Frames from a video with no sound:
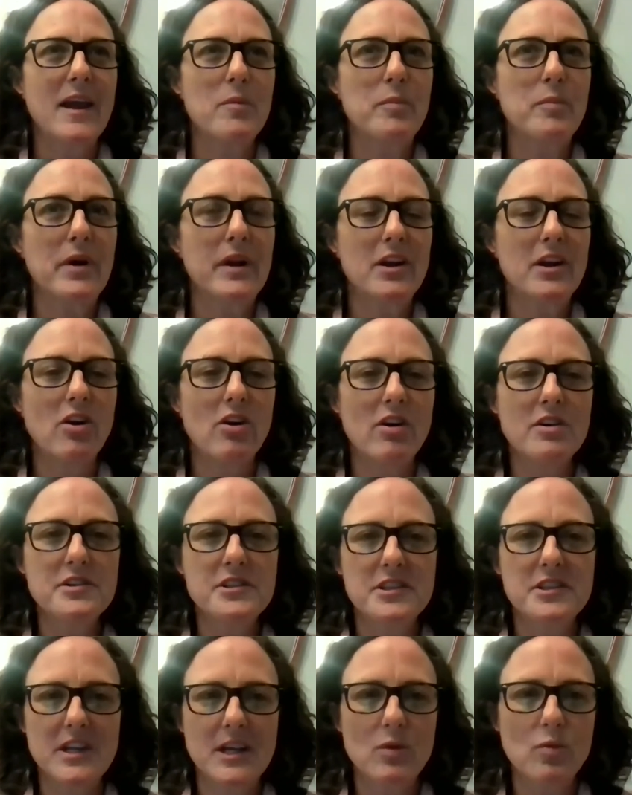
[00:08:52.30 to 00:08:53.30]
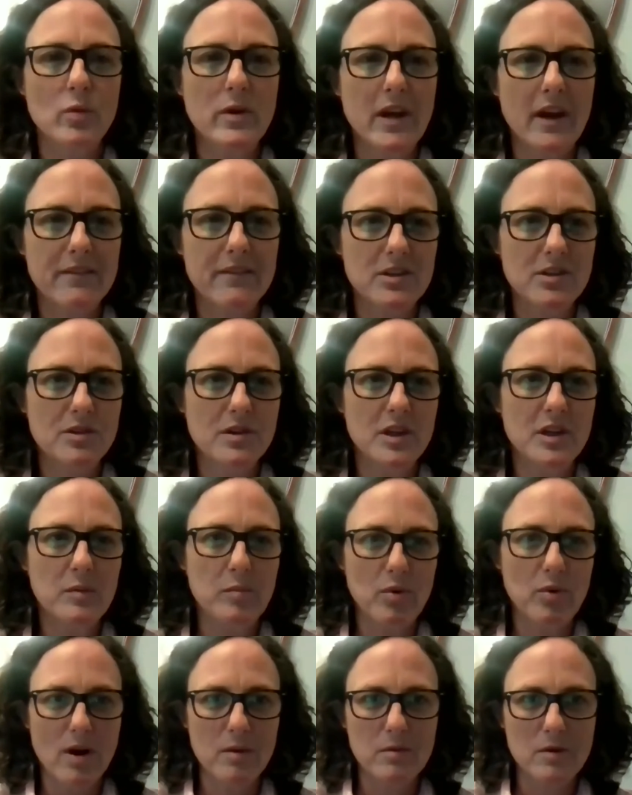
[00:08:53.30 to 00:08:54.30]
But in our state, we have a
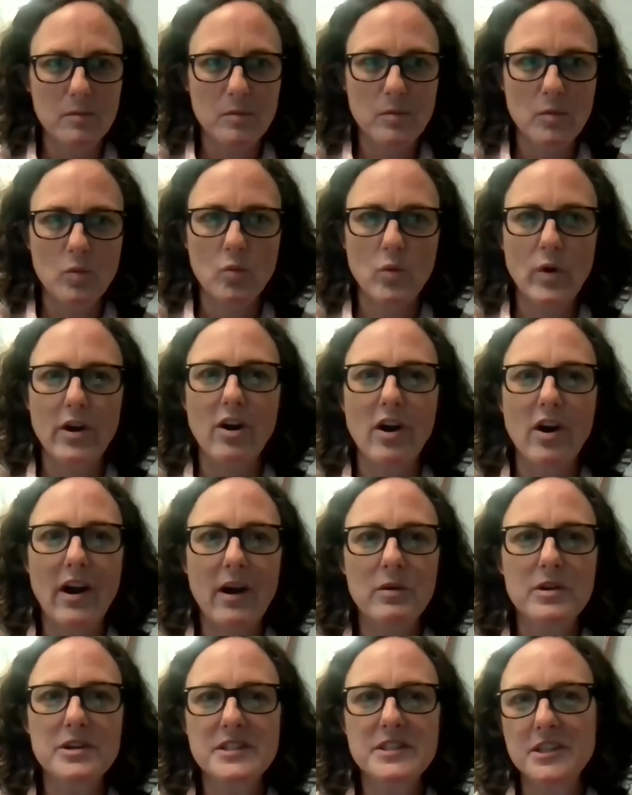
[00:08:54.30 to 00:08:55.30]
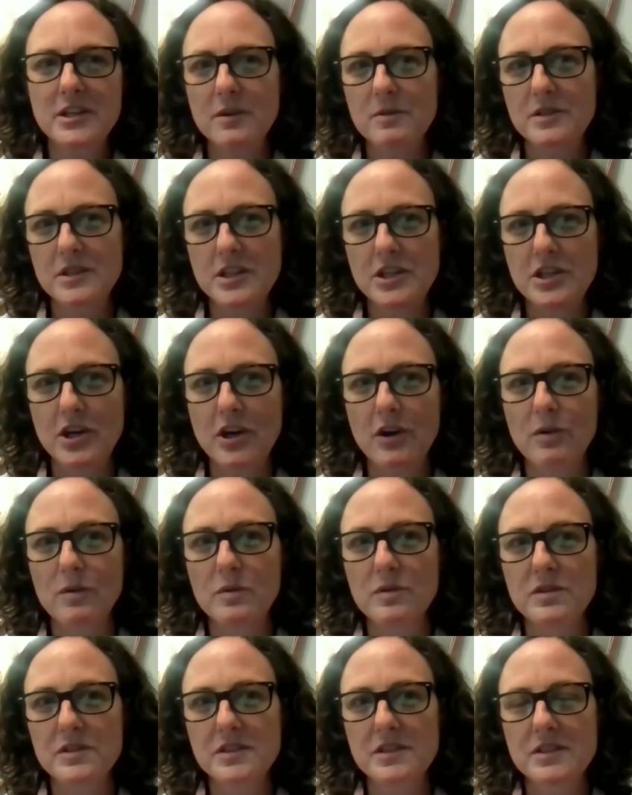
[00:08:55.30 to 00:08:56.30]
unique problem where our DOT
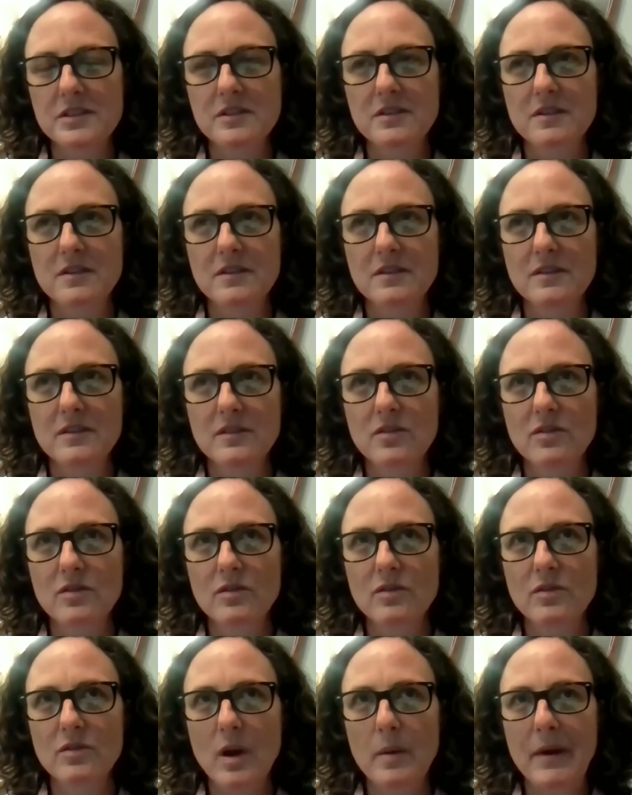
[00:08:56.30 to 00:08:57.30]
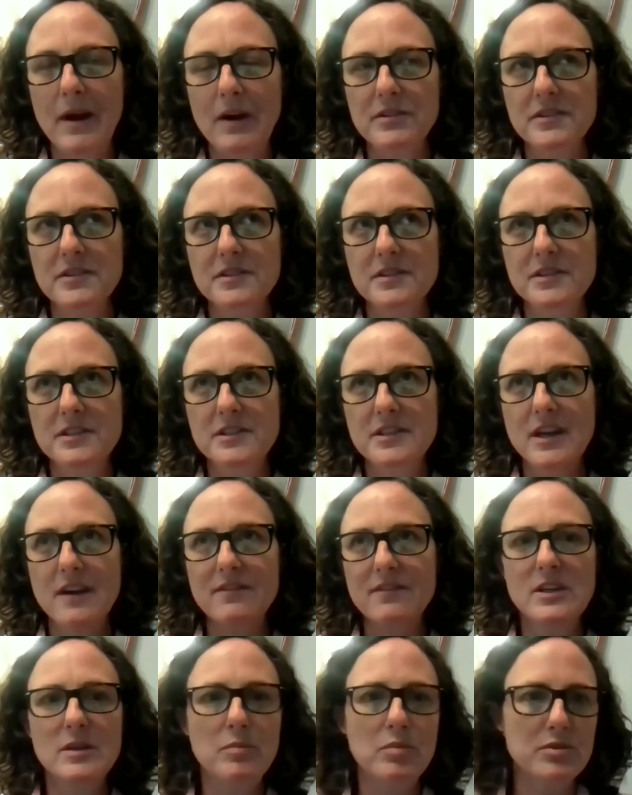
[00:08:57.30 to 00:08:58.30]
owns about
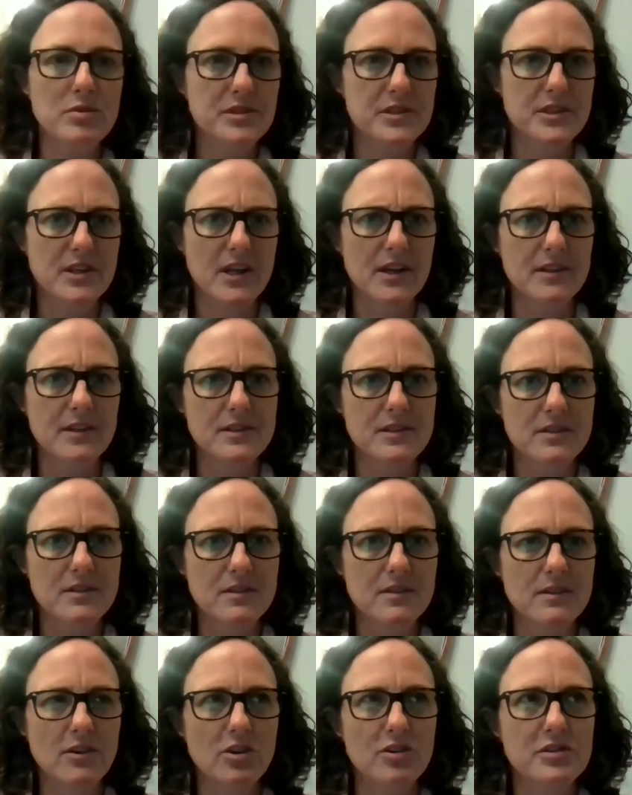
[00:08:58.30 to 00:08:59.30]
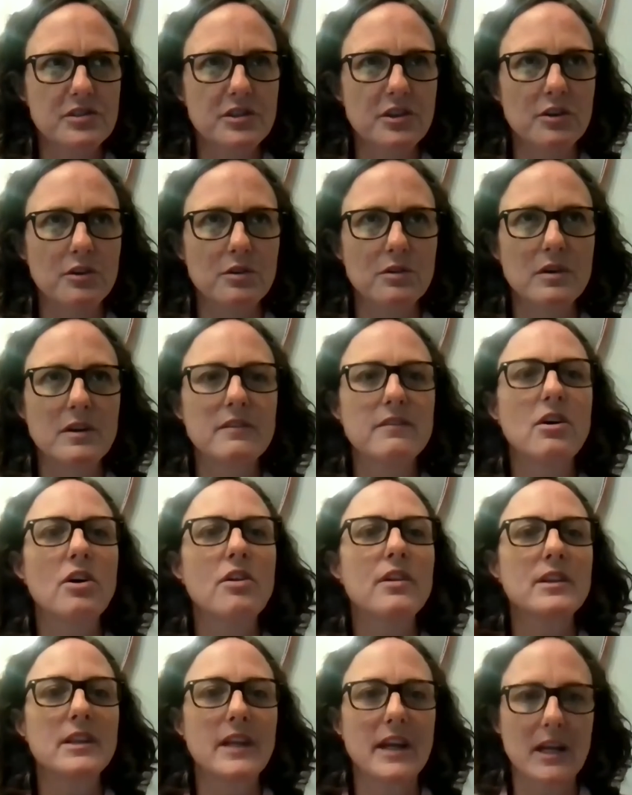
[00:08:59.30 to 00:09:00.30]
70% or so of
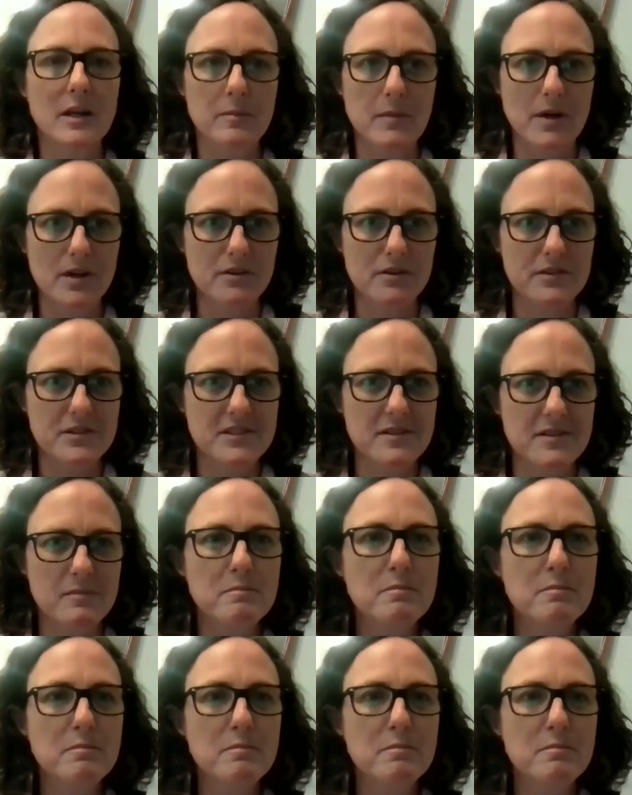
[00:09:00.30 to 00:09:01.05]
all the lane miles.